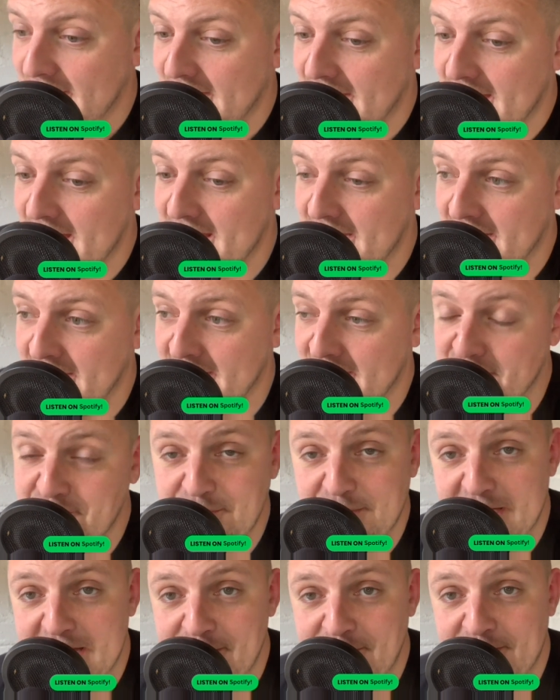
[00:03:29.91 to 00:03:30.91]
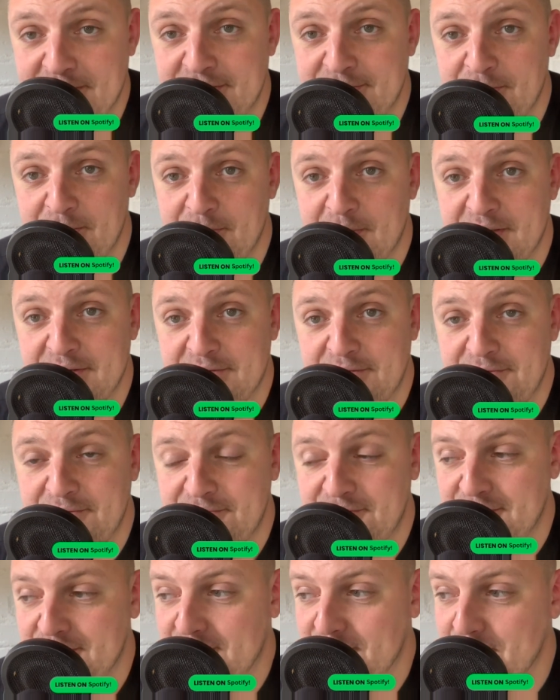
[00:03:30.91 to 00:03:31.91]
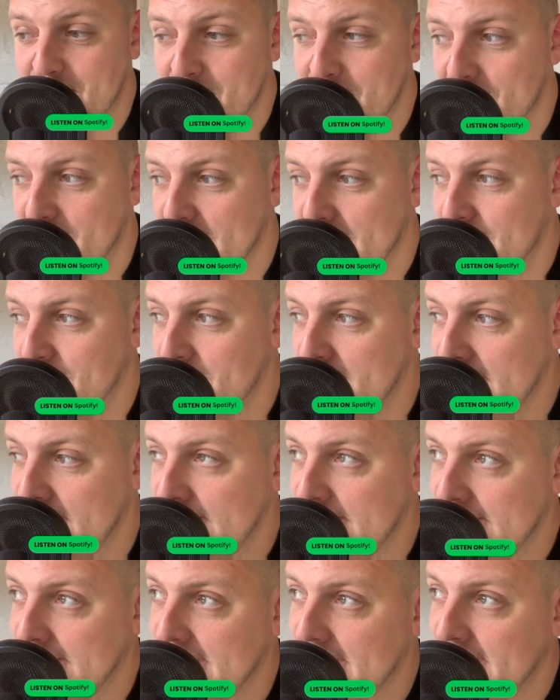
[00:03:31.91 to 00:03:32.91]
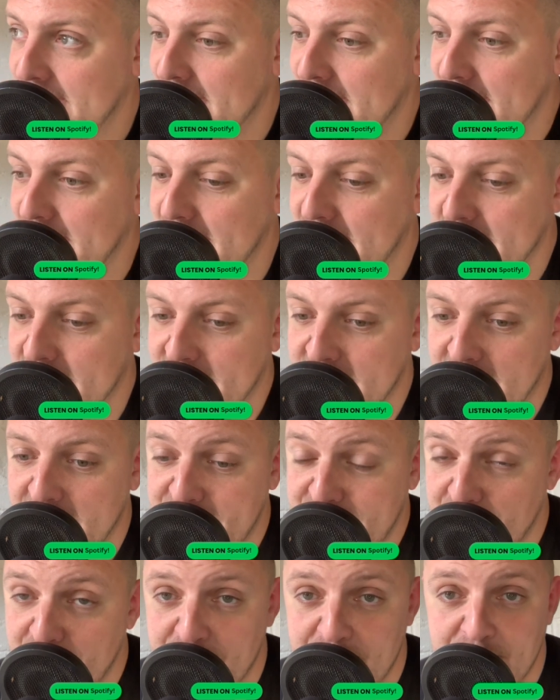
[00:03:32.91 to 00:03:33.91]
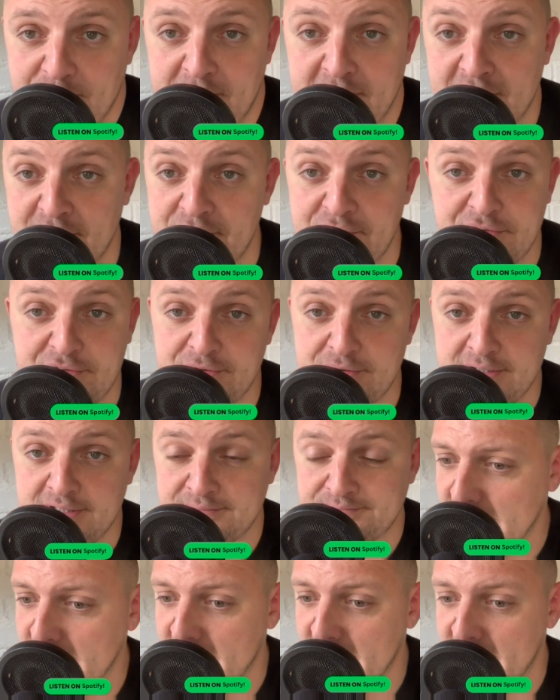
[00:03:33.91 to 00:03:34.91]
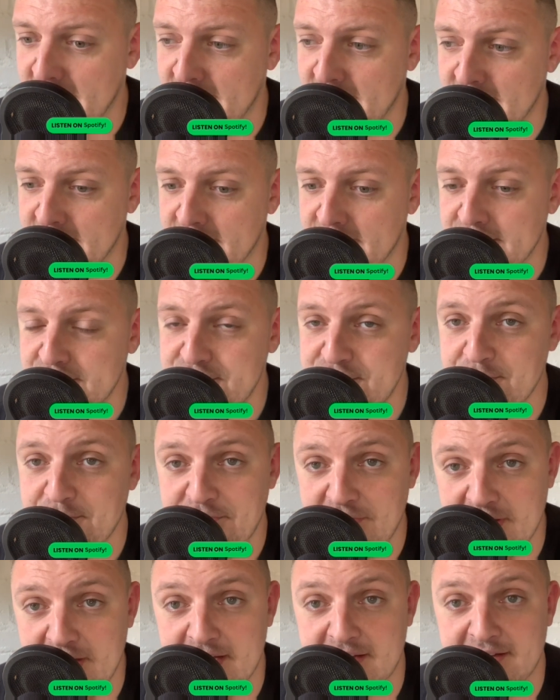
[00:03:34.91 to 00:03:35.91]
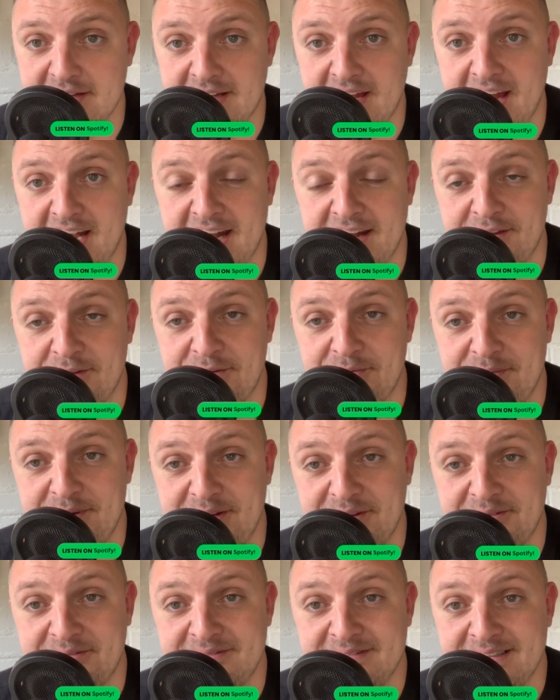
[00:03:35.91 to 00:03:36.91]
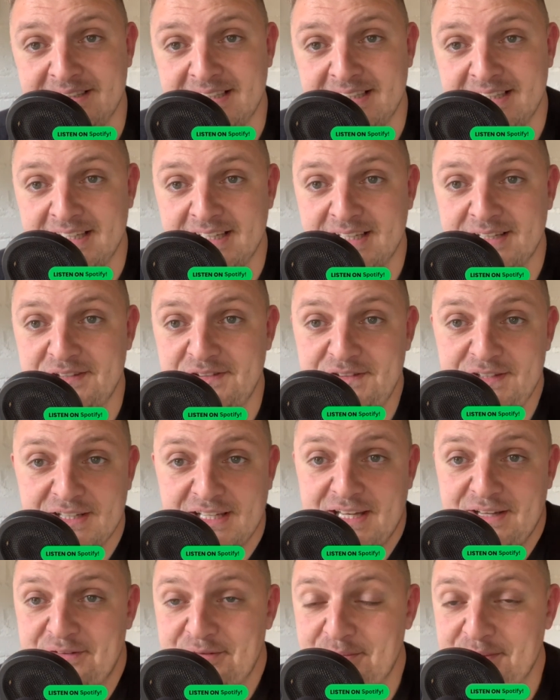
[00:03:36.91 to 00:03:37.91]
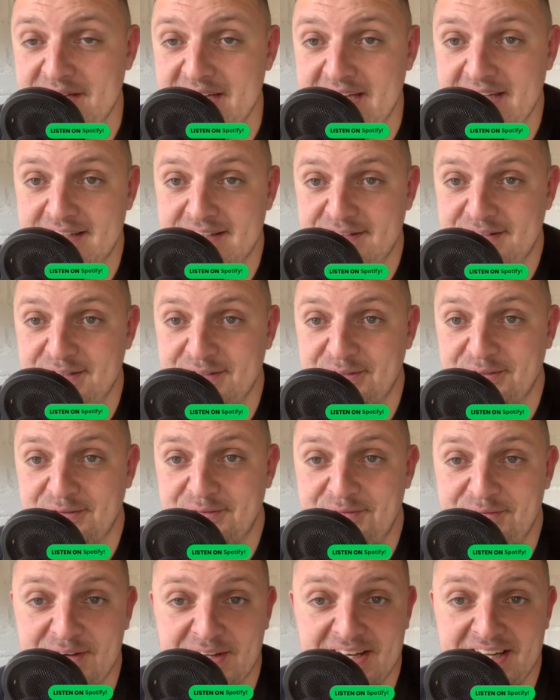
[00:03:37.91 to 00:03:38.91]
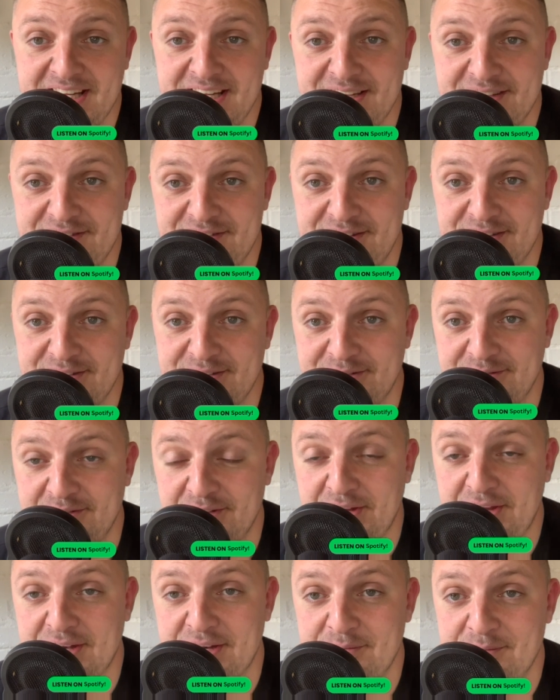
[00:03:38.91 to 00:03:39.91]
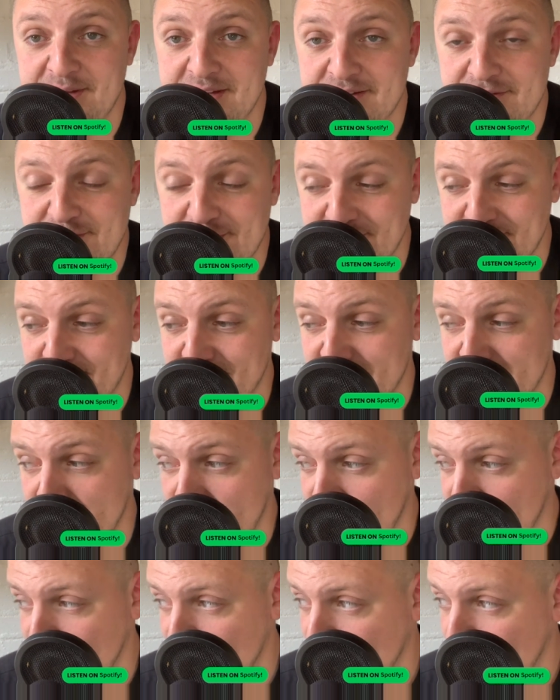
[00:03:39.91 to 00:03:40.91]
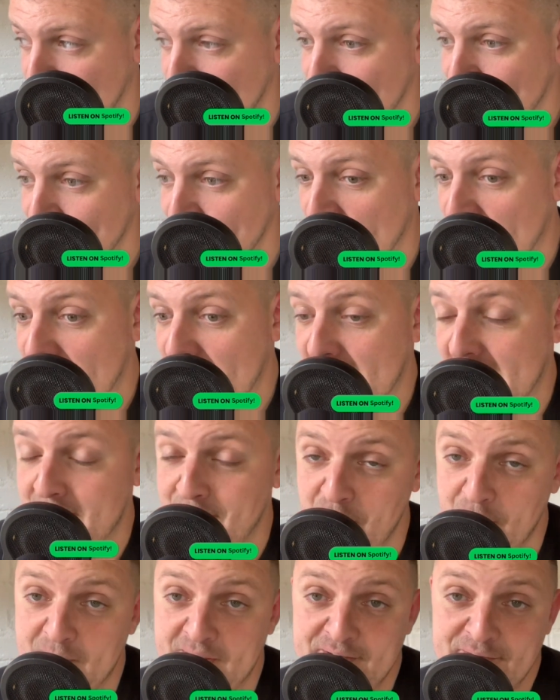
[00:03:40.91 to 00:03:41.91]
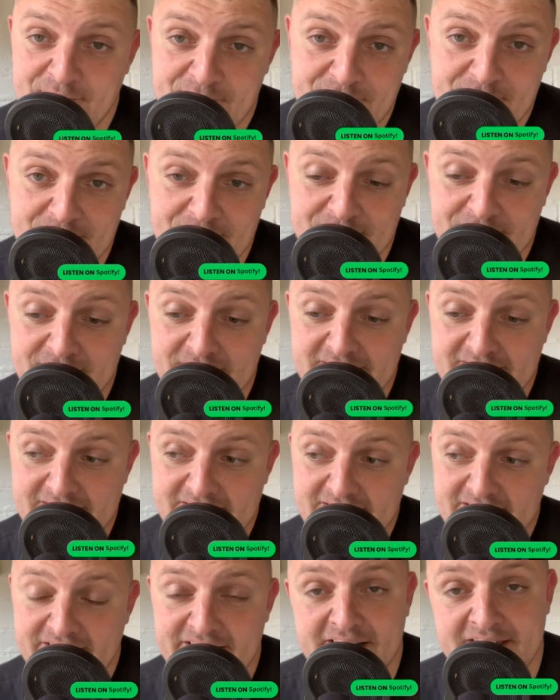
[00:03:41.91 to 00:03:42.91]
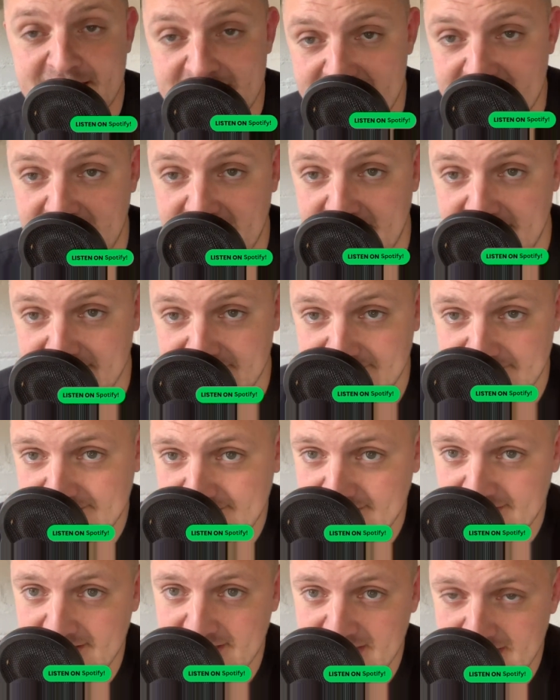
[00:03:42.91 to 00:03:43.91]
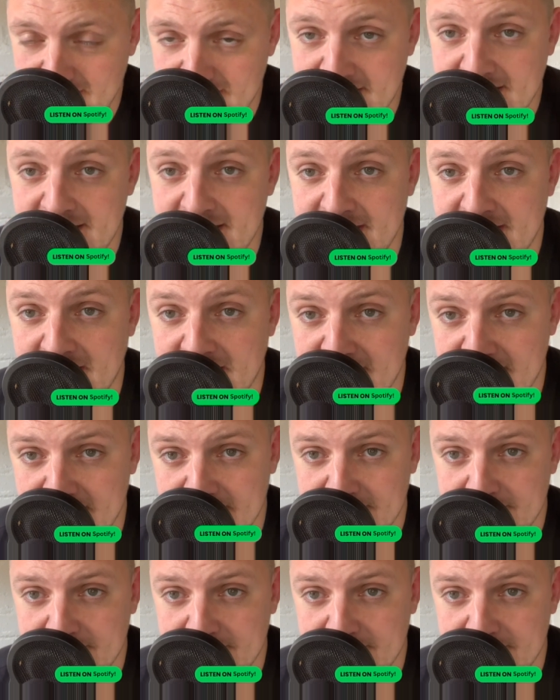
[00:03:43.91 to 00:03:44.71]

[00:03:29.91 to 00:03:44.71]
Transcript: And then that's what happened. We went for a meal, and I told her my life story, and she was there at the end of the meal, still into me, still funny, still looking at me a certain way. And then we went for another date, and another date.